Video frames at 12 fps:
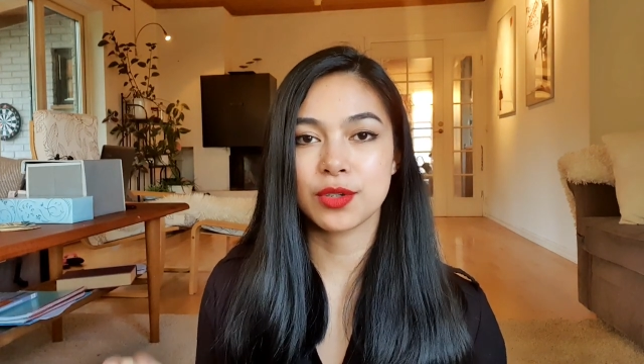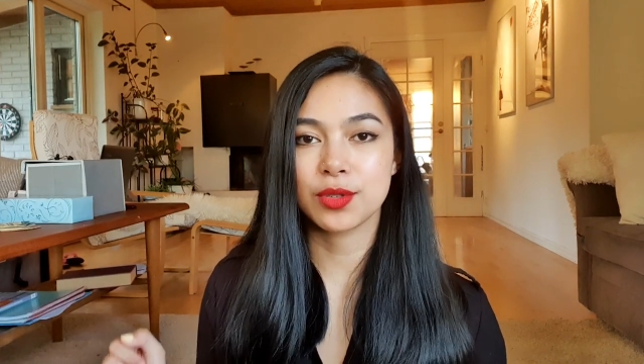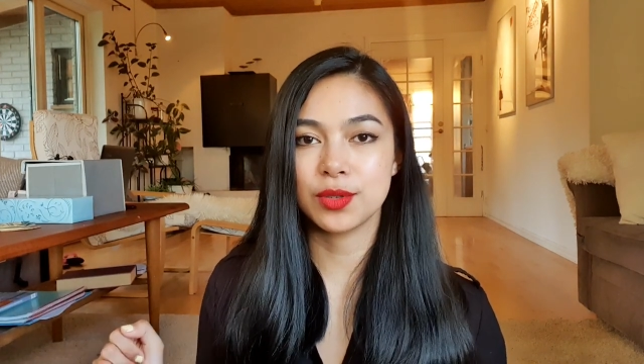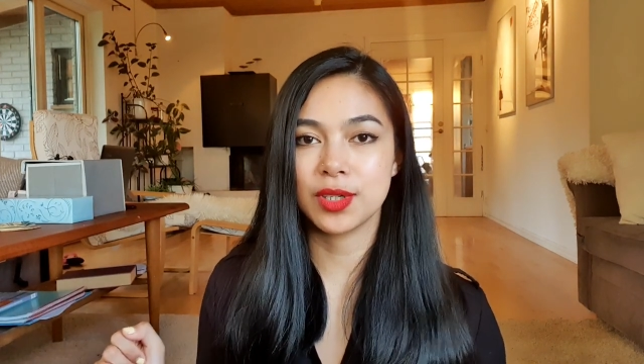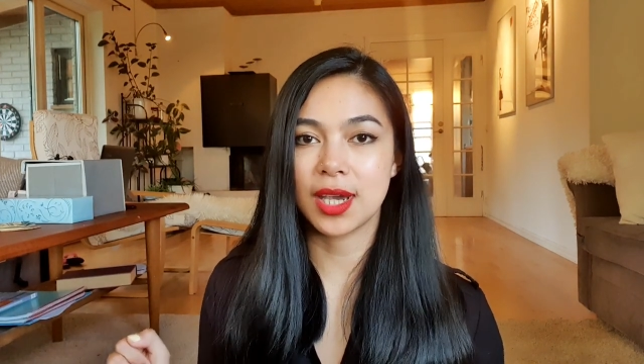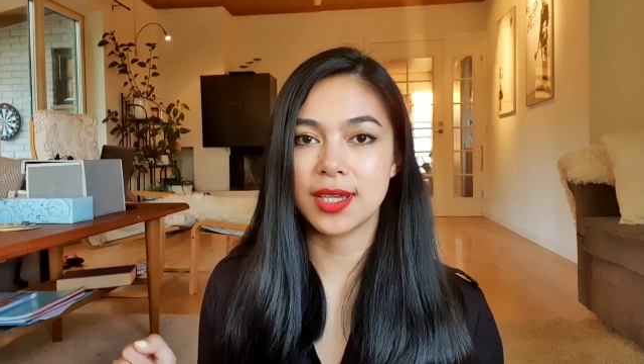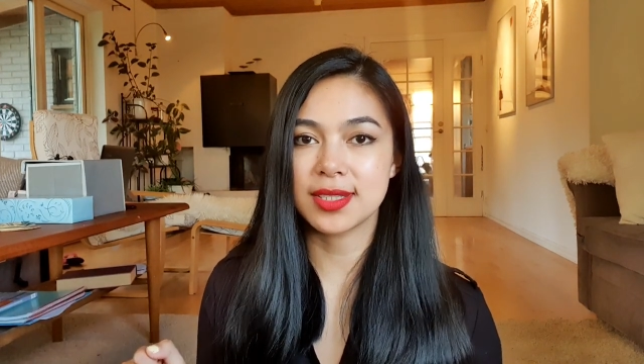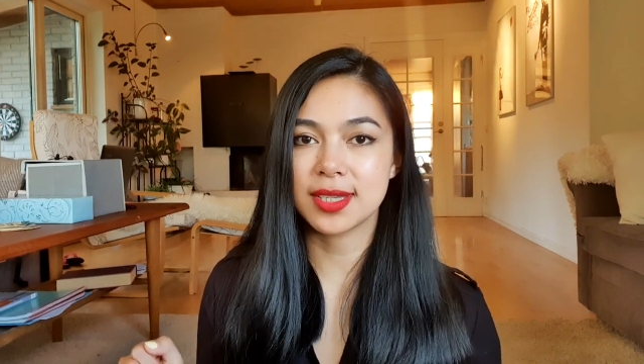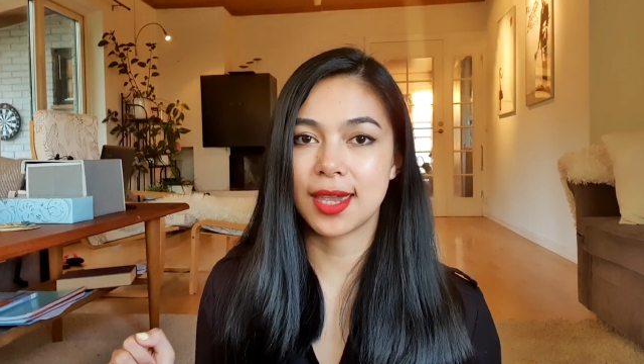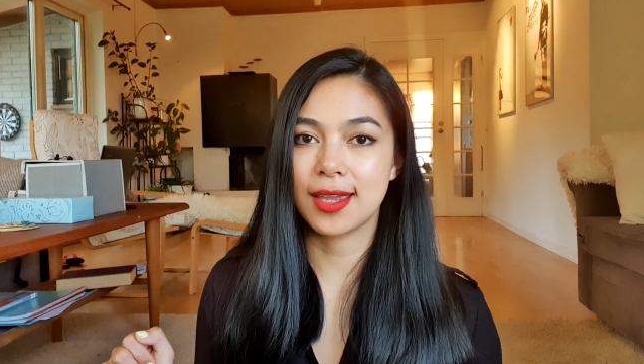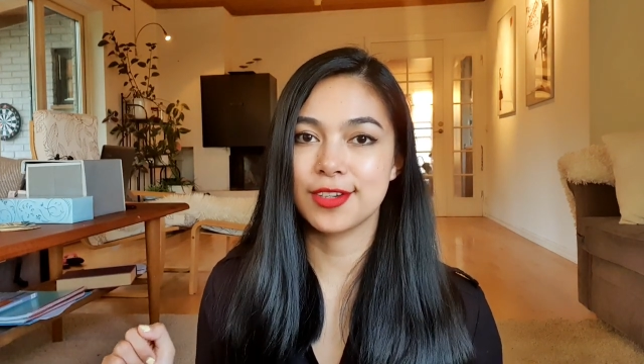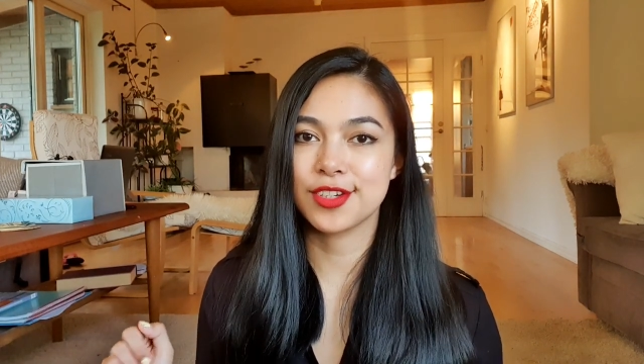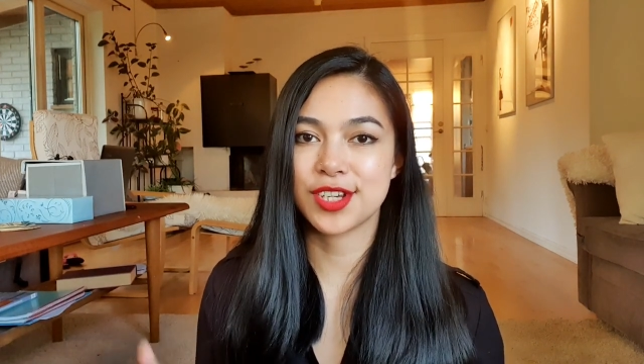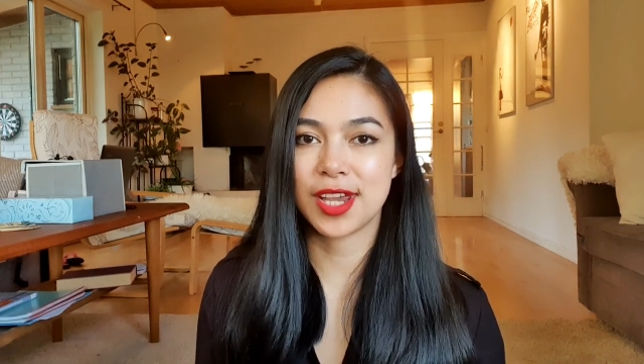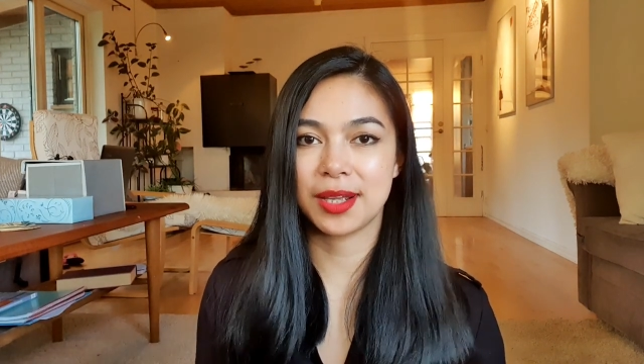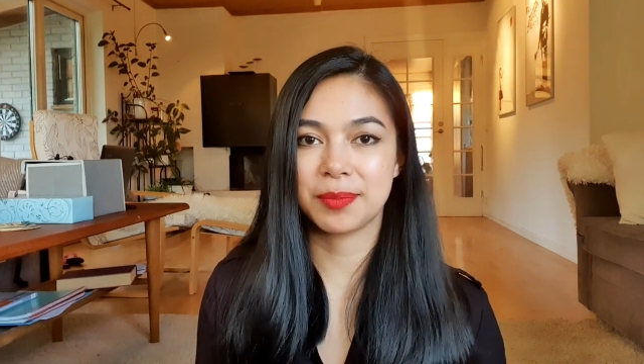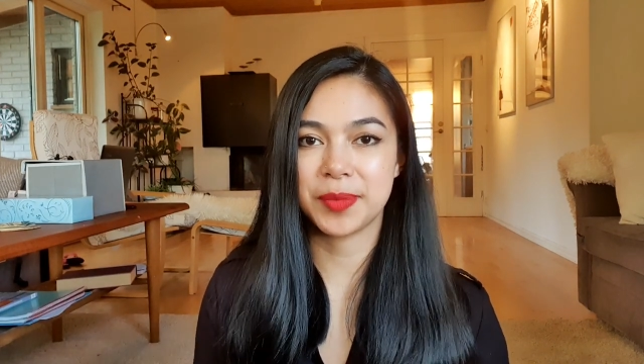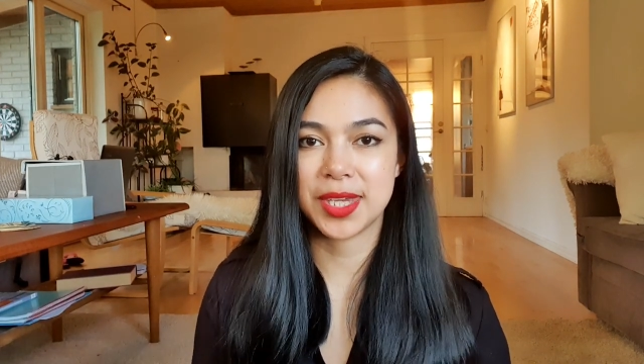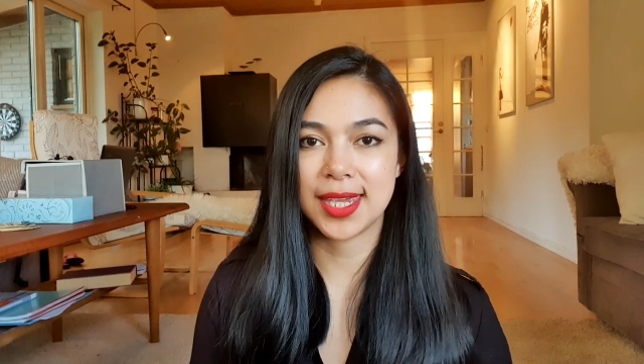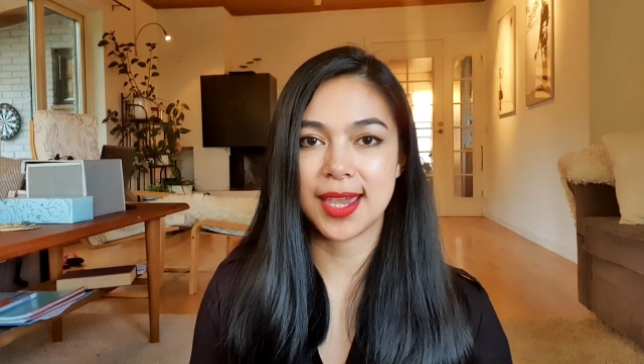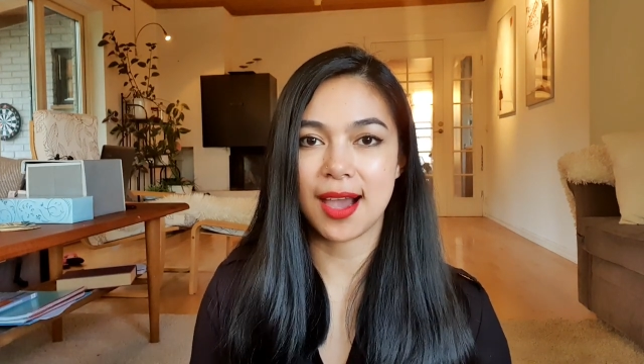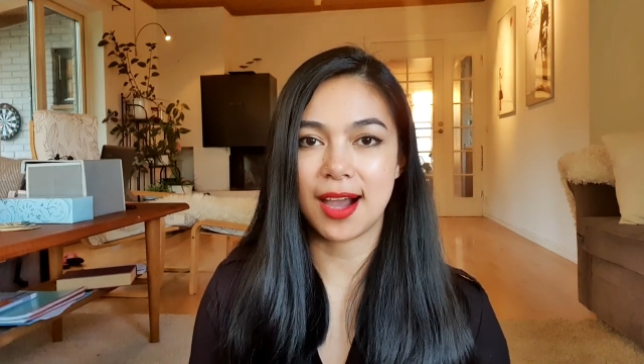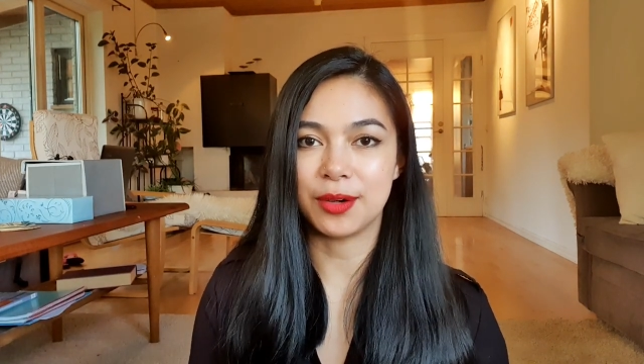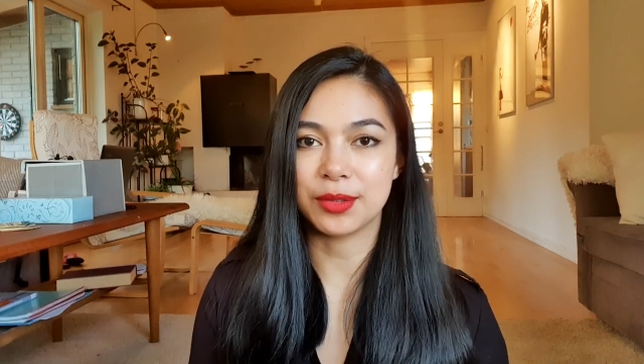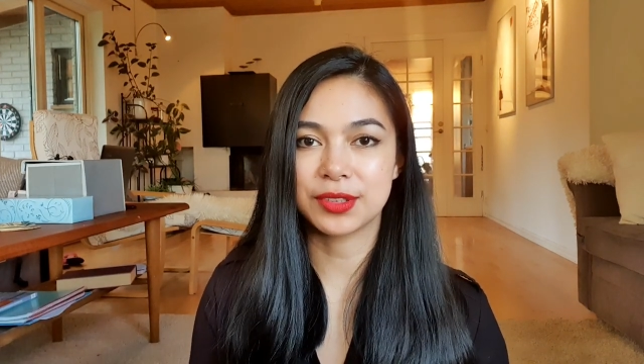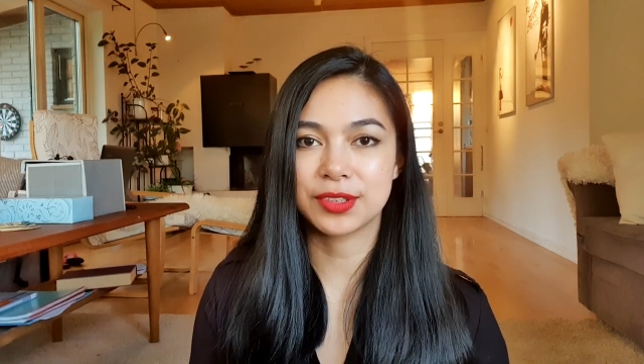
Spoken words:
you guys can check me out.